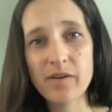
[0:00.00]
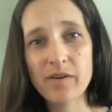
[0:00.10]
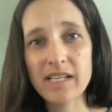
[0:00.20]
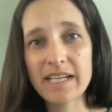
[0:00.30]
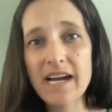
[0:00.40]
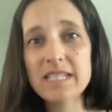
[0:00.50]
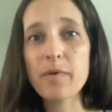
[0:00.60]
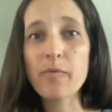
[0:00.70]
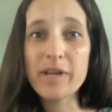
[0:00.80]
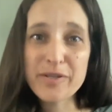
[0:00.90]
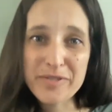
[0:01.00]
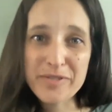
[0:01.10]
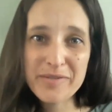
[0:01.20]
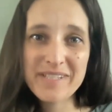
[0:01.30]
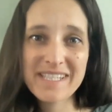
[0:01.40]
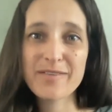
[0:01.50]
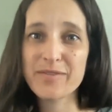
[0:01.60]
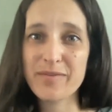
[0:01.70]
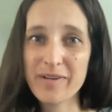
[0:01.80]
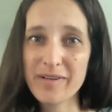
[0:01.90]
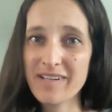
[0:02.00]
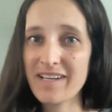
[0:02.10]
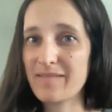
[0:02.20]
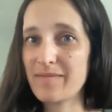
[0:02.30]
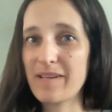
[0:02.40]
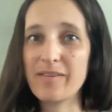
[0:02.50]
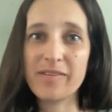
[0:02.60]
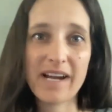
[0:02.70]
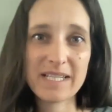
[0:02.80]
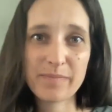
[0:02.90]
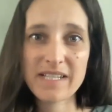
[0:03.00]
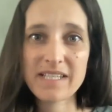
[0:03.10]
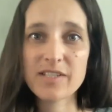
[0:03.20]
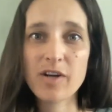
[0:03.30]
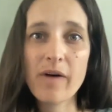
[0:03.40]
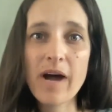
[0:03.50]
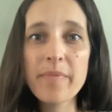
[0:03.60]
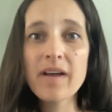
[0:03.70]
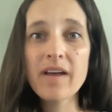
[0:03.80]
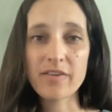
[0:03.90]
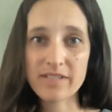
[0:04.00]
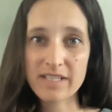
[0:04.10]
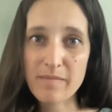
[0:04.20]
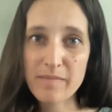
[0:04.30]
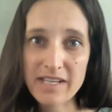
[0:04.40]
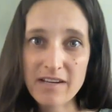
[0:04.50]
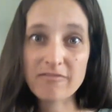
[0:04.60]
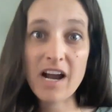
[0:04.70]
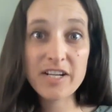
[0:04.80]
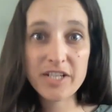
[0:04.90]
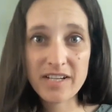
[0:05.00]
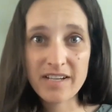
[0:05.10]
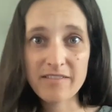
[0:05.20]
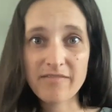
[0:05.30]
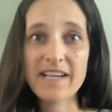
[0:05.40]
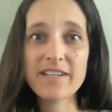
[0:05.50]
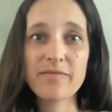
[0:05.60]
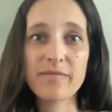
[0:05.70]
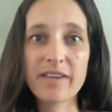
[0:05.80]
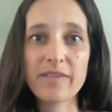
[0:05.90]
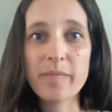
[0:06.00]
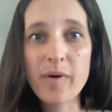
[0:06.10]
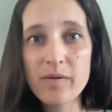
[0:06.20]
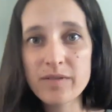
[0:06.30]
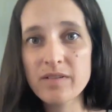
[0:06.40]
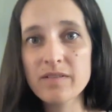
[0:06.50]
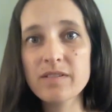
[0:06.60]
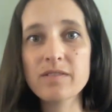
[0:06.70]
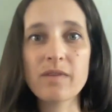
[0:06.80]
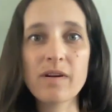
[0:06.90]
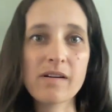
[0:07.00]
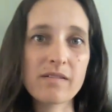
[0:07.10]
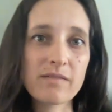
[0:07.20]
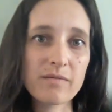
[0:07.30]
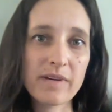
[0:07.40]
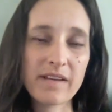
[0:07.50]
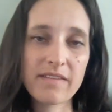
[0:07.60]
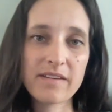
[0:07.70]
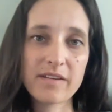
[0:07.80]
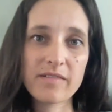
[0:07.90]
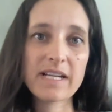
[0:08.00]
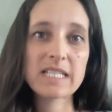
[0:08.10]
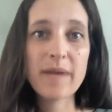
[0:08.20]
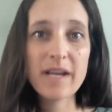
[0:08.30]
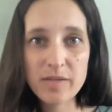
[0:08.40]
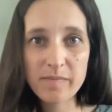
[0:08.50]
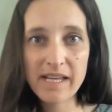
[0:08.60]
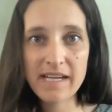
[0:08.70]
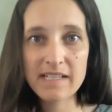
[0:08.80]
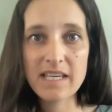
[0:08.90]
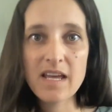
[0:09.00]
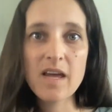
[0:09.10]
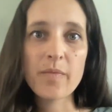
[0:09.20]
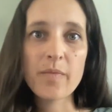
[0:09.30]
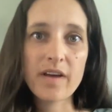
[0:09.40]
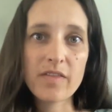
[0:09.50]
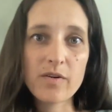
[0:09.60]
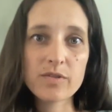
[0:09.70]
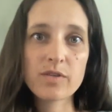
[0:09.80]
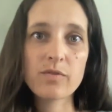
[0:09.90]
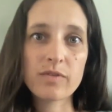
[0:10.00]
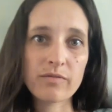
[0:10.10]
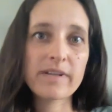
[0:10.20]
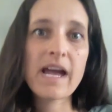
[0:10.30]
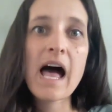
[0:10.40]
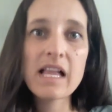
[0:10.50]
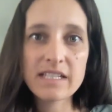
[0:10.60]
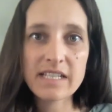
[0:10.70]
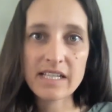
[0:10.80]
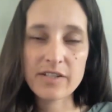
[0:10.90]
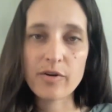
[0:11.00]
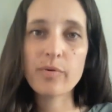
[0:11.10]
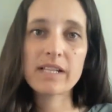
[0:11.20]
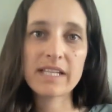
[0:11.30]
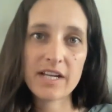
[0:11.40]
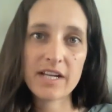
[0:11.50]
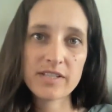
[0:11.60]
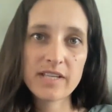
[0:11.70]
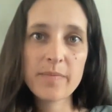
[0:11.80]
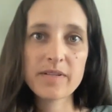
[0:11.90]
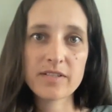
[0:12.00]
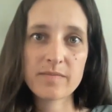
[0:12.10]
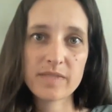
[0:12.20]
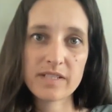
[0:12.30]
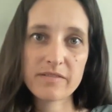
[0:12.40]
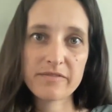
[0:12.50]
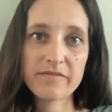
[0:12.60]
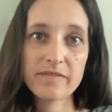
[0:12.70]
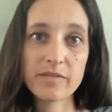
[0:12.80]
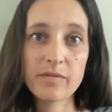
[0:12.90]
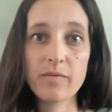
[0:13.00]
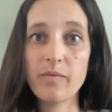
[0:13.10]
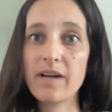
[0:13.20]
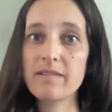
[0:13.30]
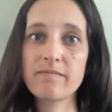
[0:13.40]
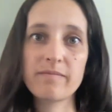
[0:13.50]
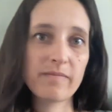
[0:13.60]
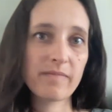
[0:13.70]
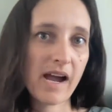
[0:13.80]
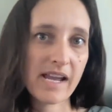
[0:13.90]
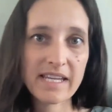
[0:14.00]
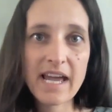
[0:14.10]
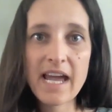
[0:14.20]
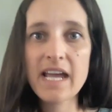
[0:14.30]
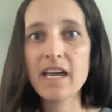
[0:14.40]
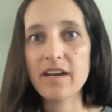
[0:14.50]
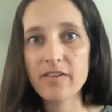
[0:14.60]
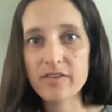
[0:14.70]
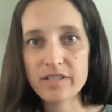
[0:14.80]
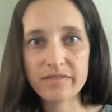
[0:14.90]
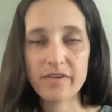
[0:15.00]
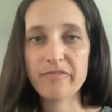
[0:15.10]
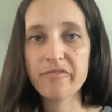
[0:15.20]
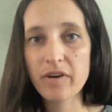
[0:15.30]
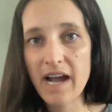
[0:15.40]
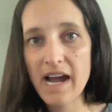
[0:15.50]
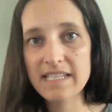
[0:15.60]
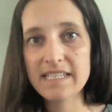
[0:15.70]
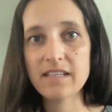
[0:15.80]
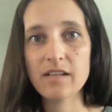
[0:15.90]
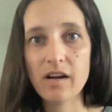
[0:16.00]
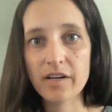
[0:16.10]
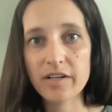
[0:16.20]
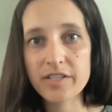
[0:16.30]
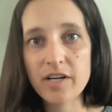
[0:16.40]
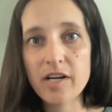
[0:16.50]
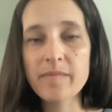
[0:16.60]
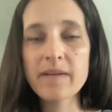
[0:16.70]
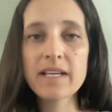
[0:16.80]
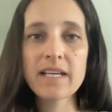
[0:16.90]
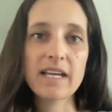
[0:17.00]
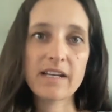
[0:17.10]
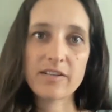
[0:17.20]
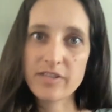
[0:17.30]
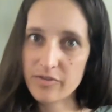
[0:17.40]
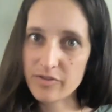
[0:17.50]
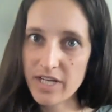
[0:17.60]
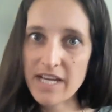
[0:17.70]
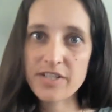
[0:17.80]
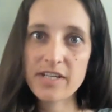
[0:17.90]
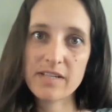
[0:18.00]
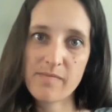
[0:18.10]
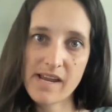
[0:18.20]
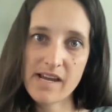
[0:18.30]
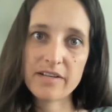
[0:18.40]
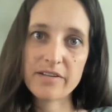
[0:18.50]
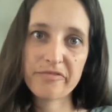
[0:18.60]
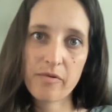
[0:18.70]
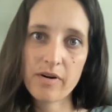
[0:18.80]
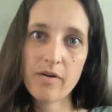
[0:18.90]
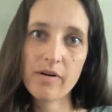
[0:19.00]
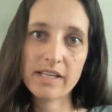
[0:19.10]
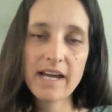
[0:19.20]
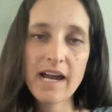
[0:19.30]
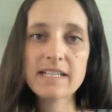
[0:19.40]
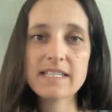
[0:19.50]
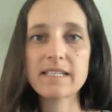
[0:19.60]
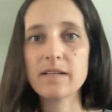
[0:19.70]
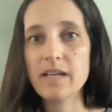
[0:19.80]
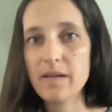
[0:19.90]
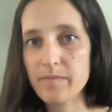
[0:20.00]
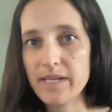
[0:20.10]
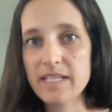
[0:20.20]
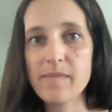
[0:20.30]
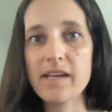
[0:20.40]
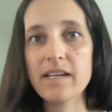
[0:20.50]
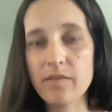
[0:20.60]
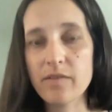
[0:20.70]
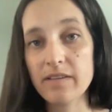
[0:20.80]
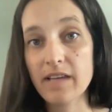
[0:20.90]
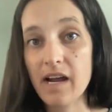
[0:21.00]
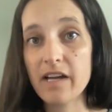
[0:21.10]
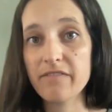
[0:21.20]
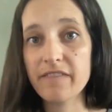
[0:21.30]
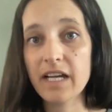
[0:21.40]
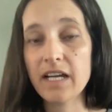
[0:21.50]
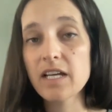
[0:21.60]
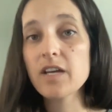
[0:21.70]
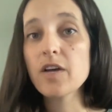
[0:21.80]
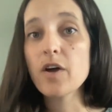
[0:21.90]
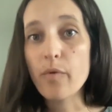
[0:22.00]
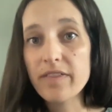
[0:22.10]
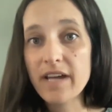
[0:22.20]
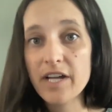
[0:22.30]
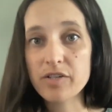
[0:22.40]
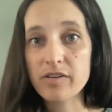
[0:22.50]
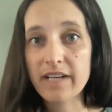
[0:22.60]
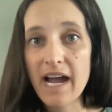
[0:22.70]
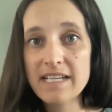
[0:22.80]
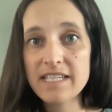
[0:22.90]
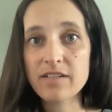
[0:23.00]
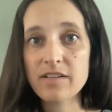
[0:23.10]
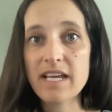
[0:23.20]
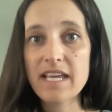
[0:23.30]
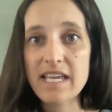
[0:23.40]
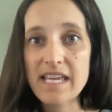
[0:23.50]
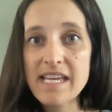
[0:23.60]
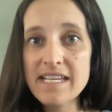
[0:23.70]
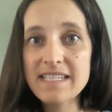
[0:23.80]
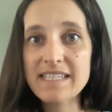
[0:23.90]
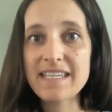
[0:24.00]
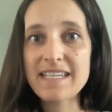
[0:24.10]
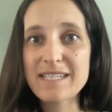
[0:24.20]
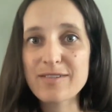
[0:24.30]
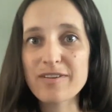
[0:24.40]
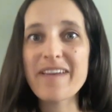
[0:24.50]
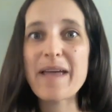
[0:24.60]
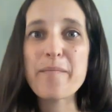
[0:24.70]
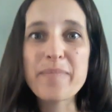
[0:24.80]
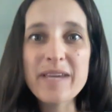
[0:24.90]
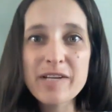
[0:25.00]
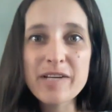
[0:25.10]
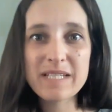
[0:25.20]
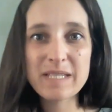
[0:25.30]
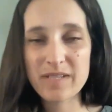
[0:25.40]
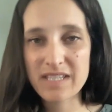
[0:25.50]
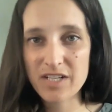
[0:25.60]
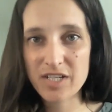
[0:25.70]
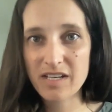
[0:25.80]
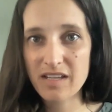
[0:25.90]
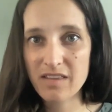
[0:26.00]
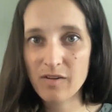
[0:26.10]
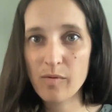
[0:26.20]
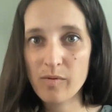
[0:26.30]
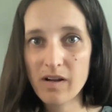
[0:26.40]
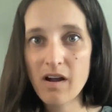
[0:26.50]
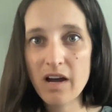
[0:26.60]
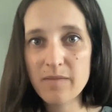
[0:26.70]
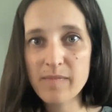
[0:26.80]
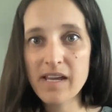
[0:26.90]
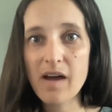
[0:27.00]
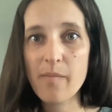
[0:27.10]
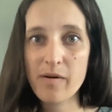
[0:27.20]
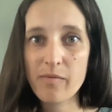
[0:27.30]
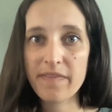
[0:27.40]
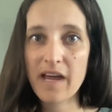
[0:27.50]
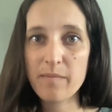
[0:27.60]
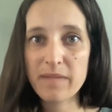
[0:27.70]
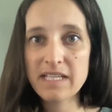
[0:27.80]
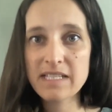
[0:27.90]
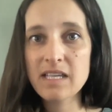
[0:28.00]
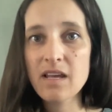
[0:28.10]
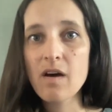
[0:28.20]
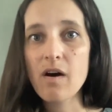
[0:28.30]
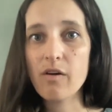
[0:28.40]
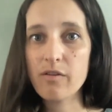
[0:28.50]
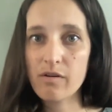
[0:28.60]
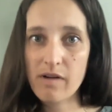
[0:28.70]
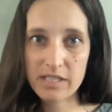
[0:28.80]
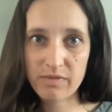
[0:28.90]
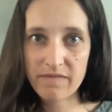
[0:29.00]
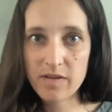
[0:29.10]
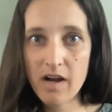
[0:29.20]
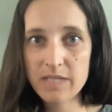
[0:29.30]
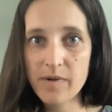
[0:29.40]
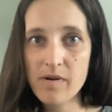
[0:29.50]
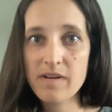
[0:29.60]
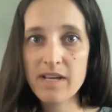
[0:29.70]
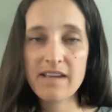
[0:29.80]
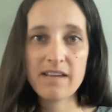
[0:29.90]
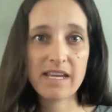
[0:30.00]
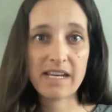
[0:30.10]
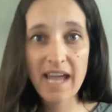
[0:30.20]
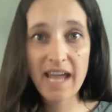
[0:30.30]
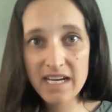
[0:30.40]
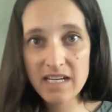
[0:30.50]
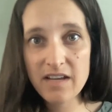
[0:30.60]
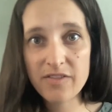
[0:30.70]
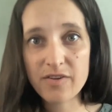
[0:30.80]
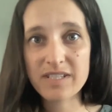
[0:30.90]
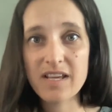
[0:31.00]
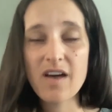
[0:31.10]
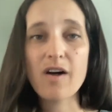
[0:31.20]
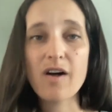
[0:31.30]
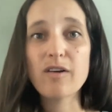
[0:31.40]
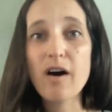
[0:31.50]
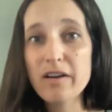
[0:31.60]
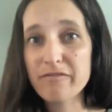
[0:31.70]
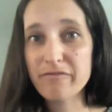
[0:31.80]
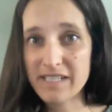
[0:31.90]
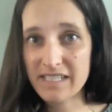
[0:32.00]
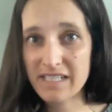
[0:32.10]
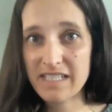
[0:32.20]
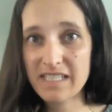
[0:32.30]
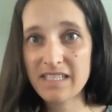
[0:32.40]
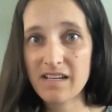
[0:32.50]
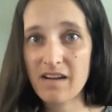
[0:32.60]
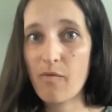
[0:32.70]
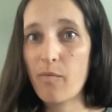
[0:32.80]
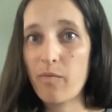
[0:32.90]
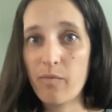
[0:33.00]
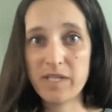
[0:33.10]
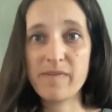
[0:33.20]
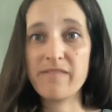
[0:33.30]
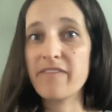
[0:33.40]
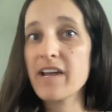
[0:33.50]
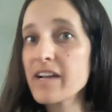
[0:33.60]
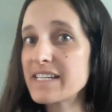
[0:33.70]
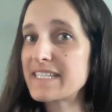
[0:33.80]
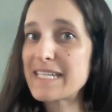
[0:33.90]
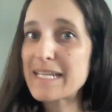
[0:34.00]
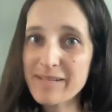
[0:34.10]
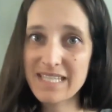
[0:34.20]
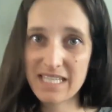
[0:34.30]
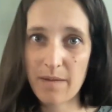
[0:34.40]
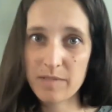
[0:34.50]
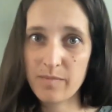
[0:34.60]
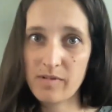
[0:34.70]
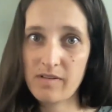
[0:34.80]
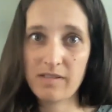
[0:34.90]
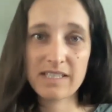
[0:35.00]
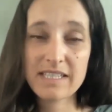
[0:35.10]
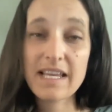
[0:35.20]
in oil and gas, but when you do see those oil and, you know, gas prices go up, there's an immediate rush, right, with proposals, with, you know, expansion plans. But then the reality, you know, quickly catches up in terms of what IEA and others, you know, forecast in the longer term, and, you know, changing demand for oil and gas and peak demand and that kind of thing. With natural gas, there is this sort of ambiguous position in the global economy about what that means. Although, as we've talked about in Canada, there's a lot of reasons to be very deeply skeptical,